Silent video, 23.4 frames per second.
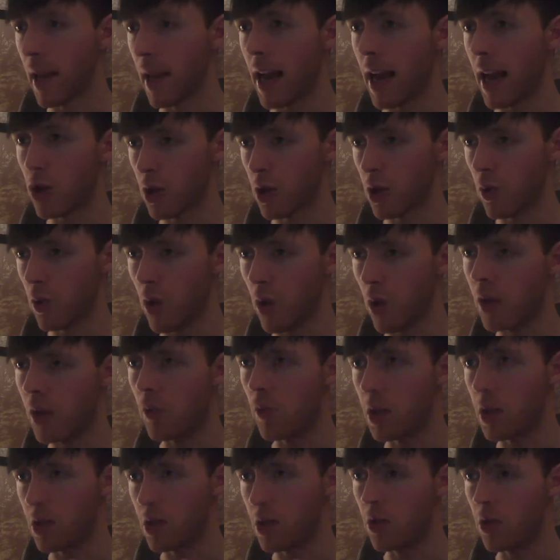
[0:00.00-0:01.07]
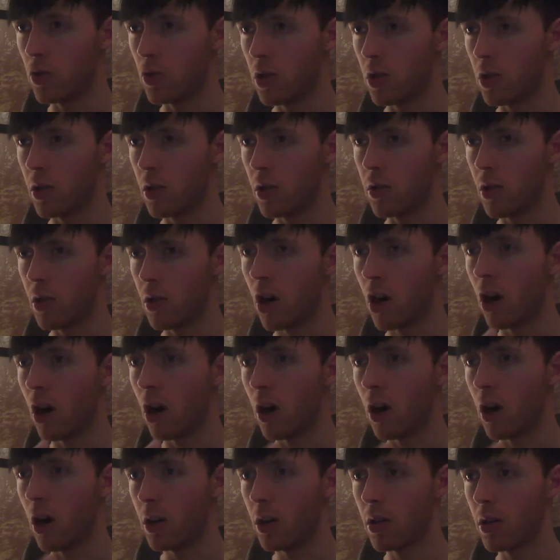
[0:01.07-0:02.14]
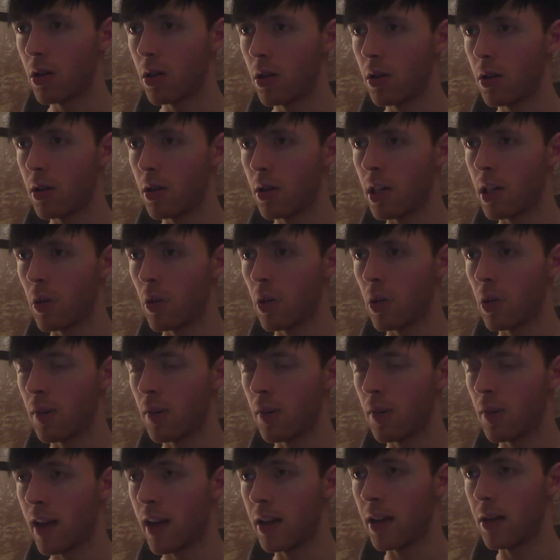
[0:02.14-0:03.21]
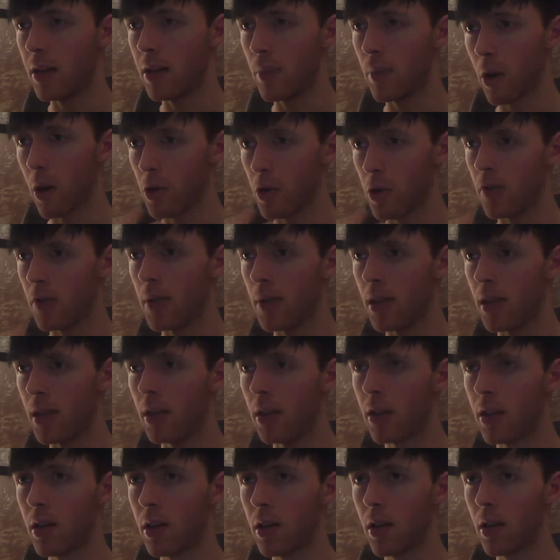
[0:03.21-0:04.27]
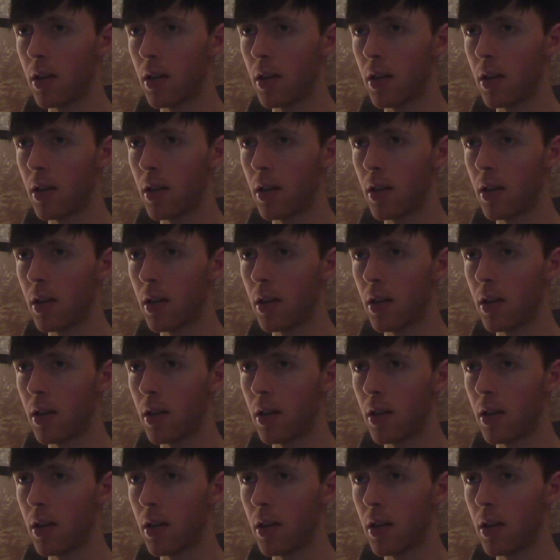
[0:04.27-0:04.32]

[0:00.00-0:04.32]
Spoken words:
actually want resolution are. equal and valid parts of me.